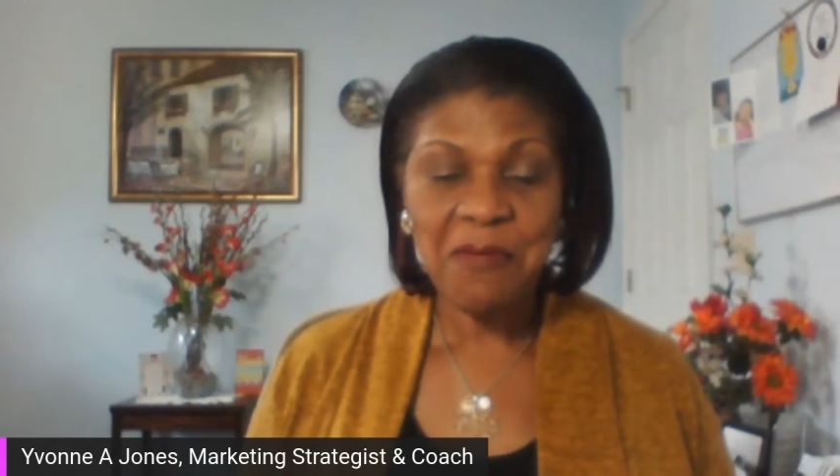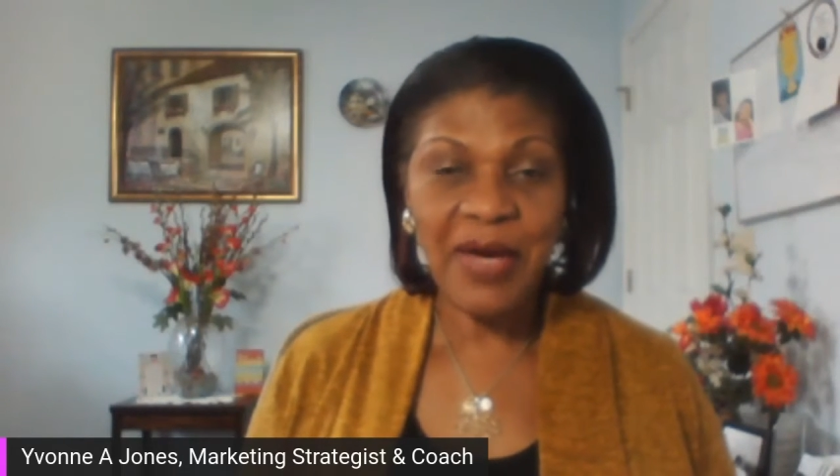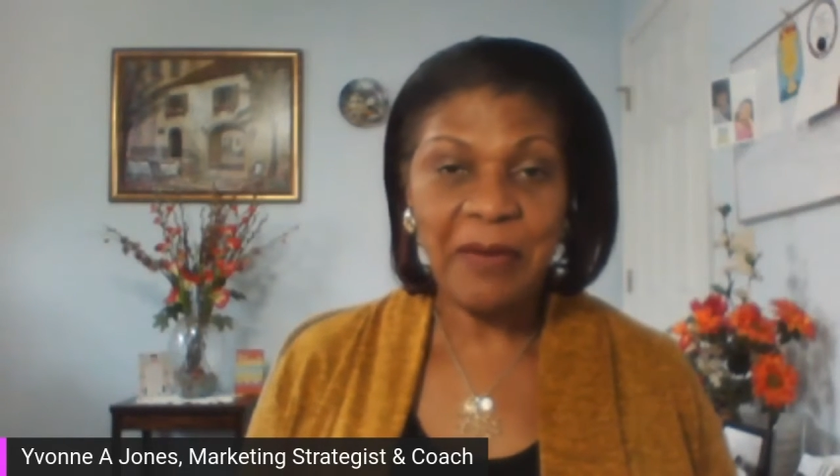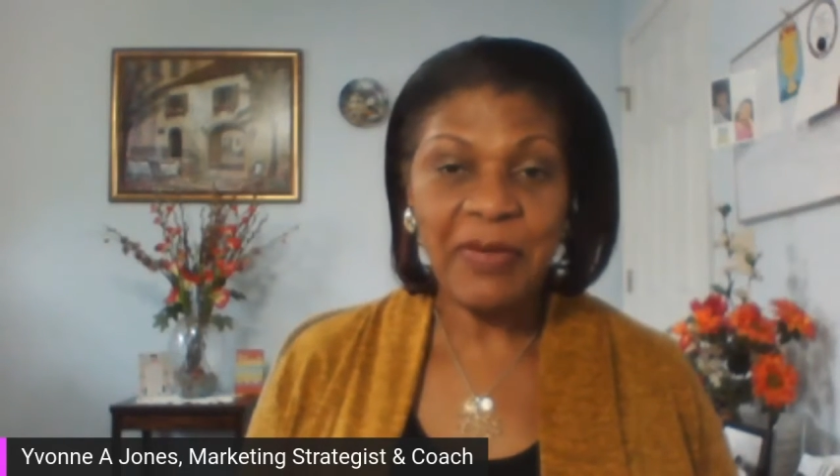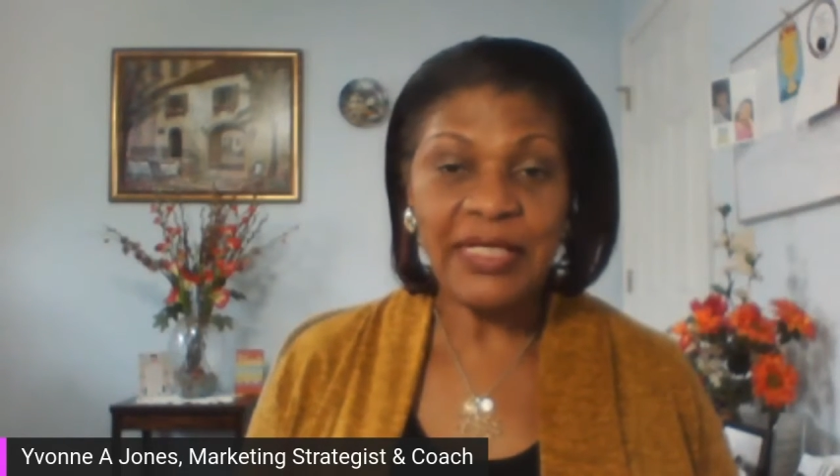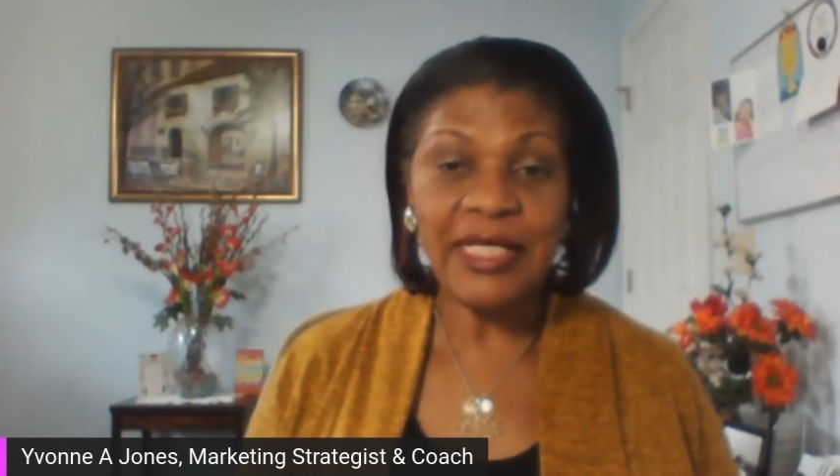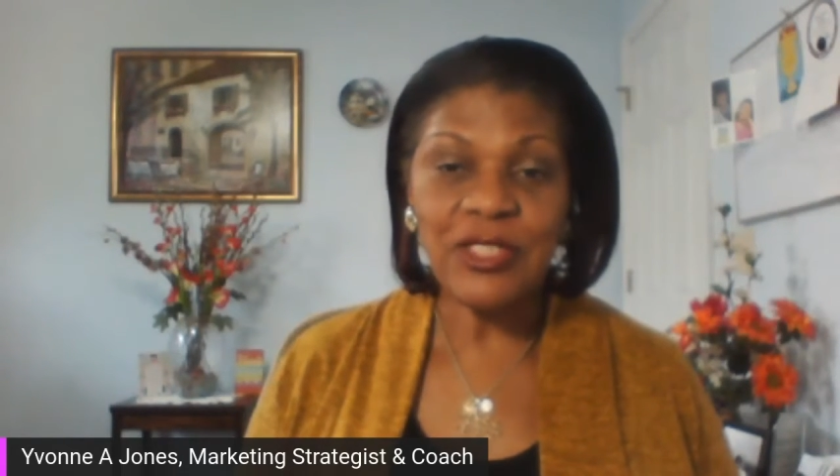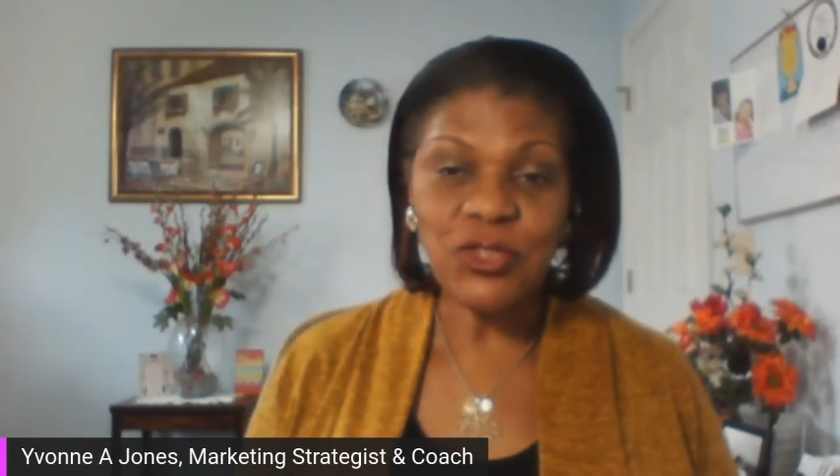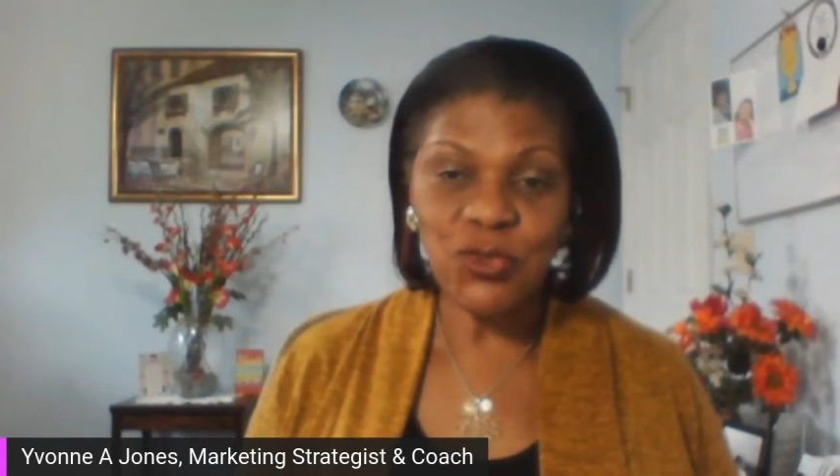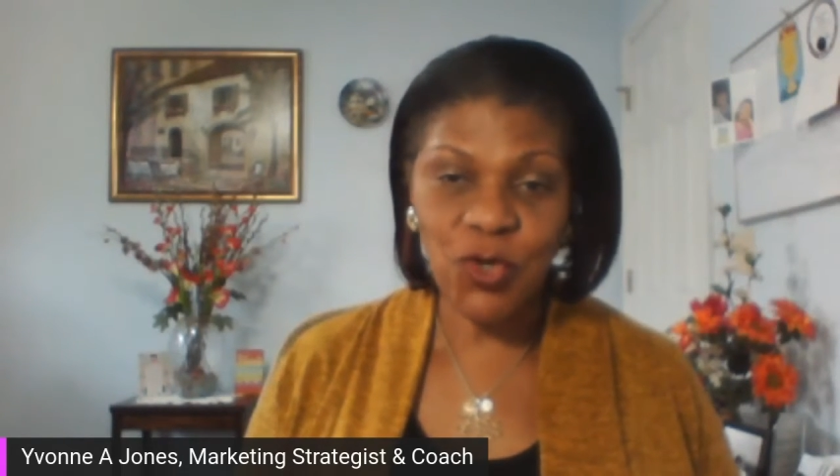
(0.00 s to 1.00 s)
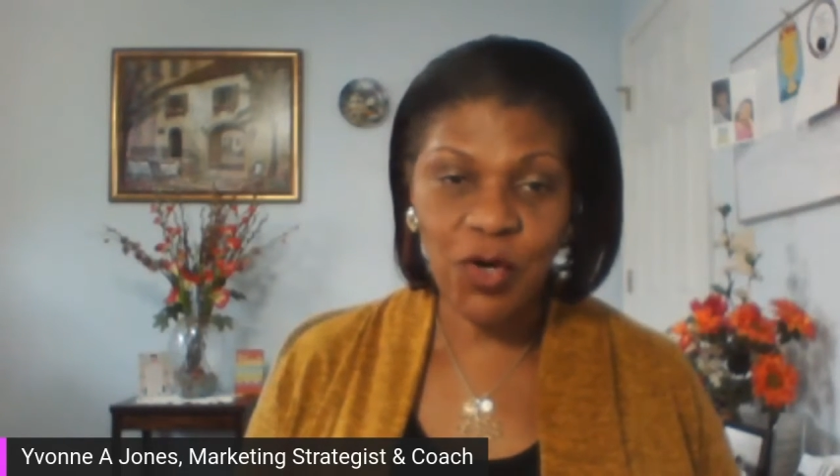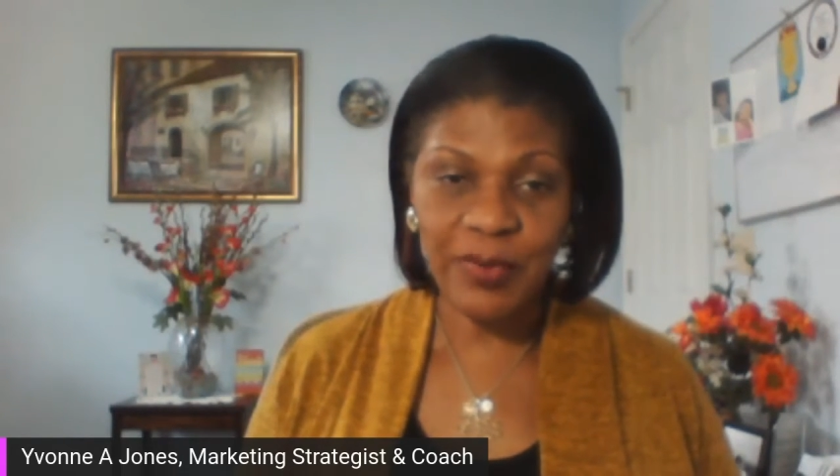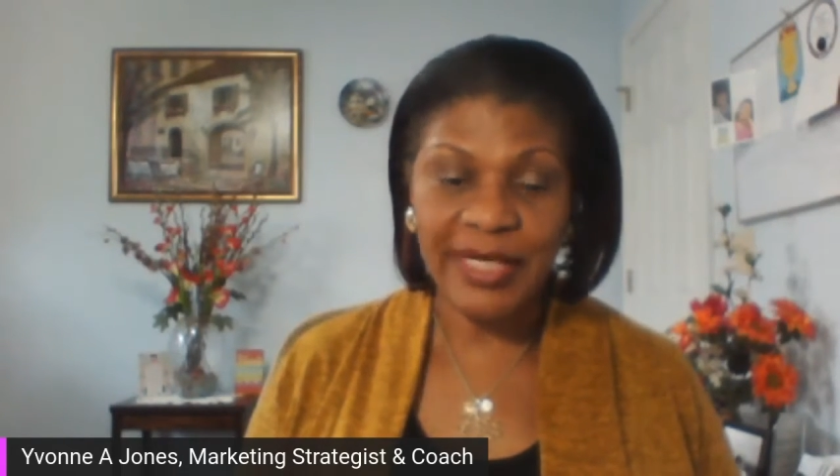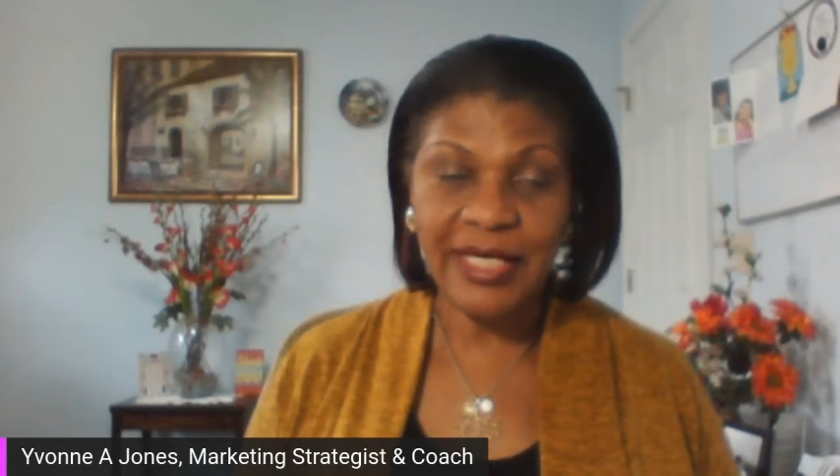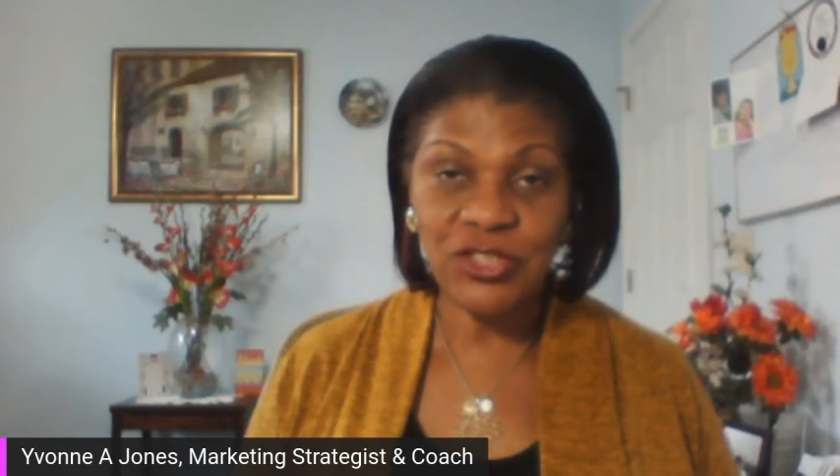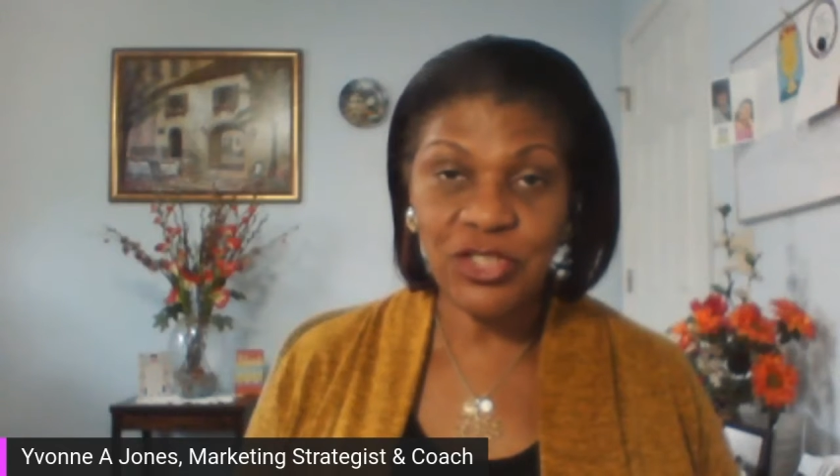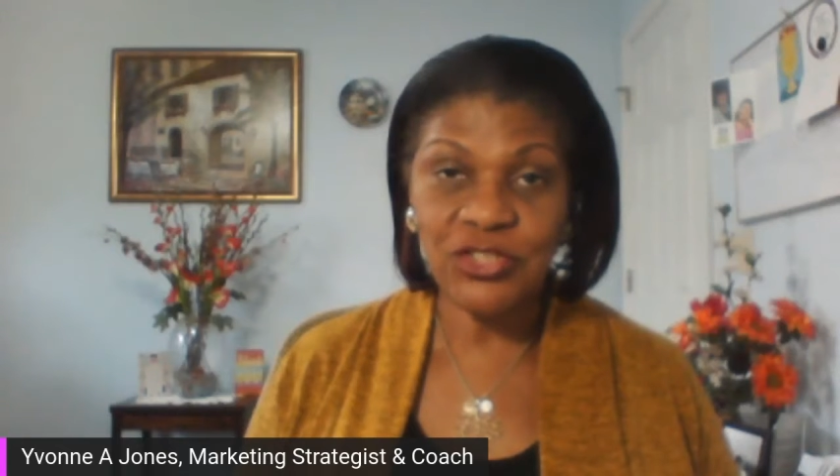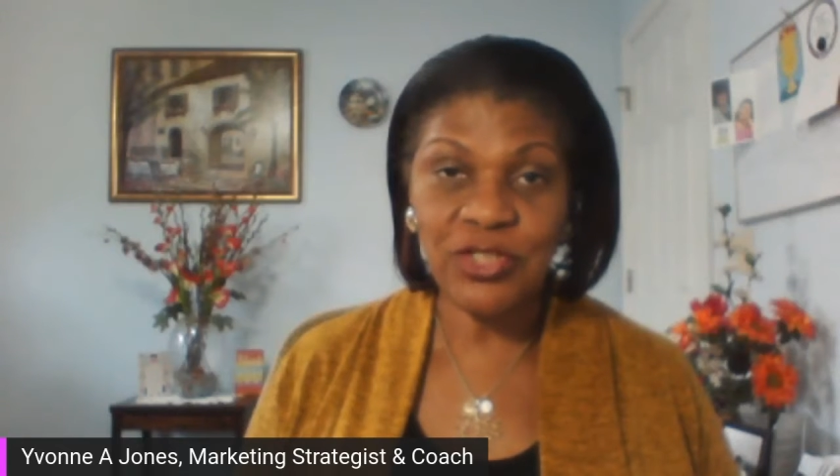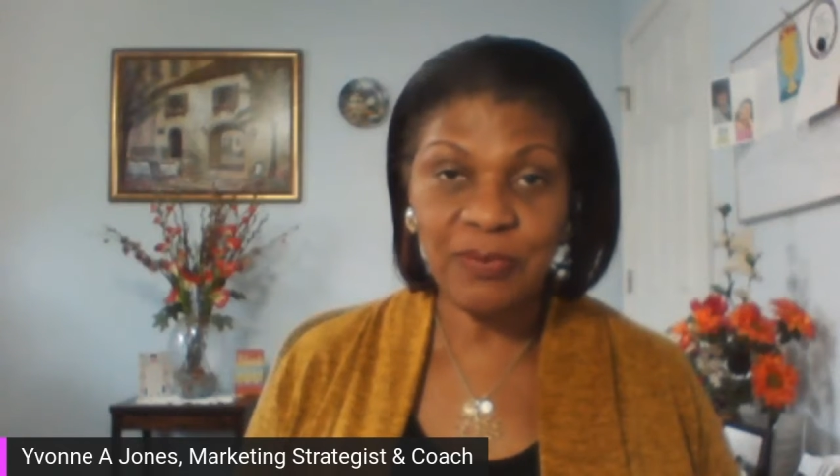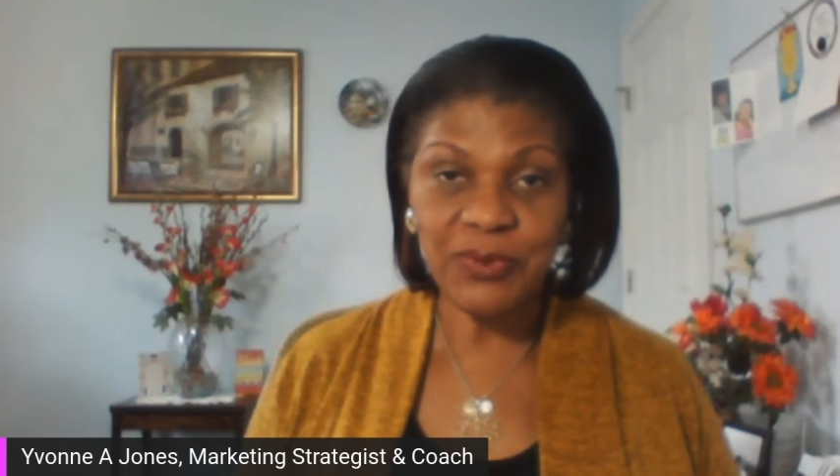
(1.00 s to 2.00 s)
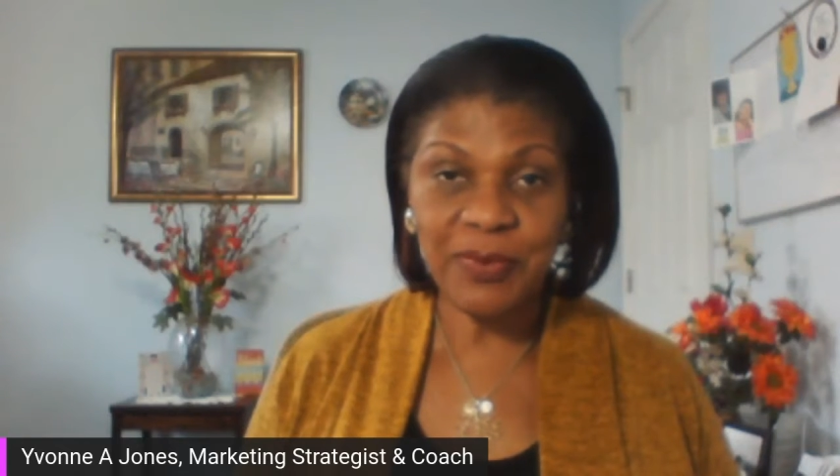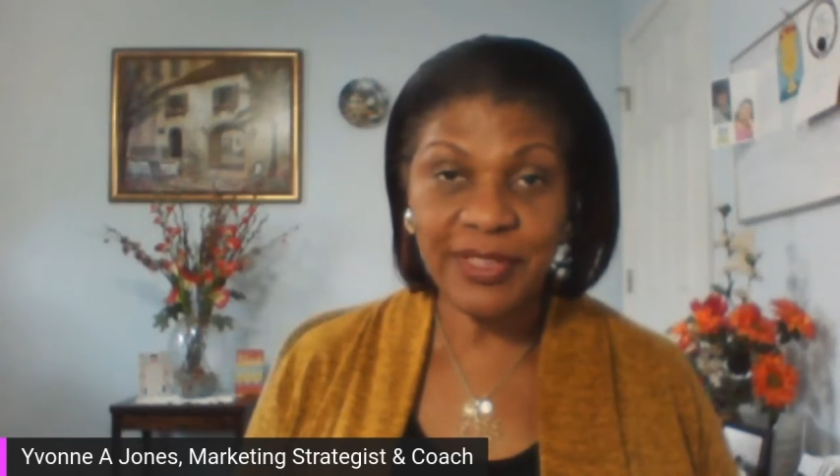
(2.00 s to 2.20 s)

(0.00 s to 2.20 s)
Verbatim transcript: by building strong relationships